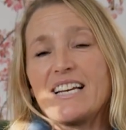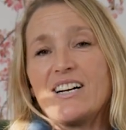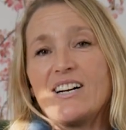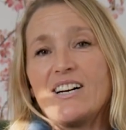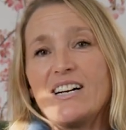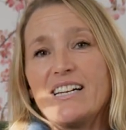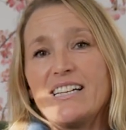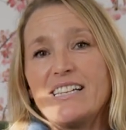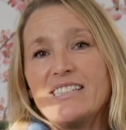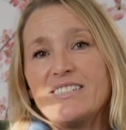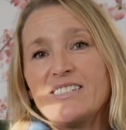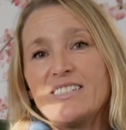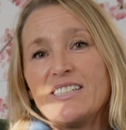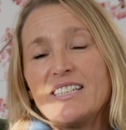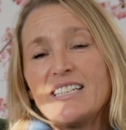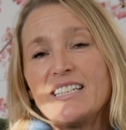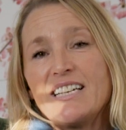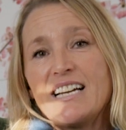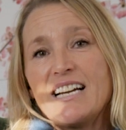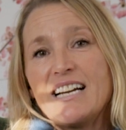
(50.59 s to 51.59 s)
I
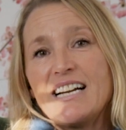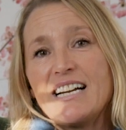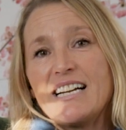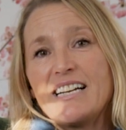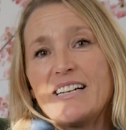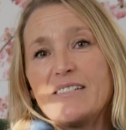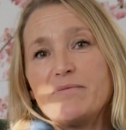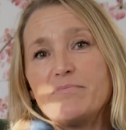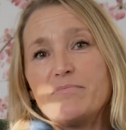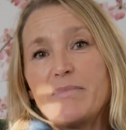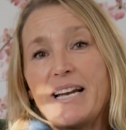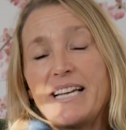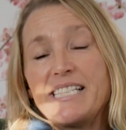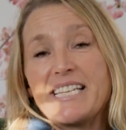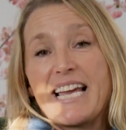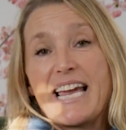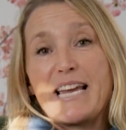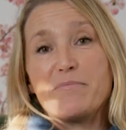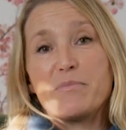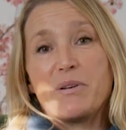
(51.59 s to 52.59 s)

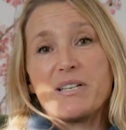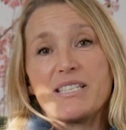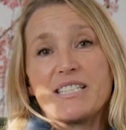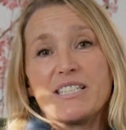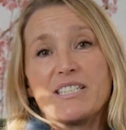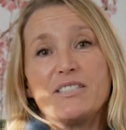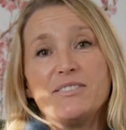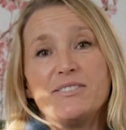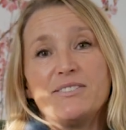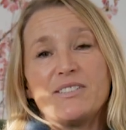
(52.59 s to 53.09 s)
maintain myself,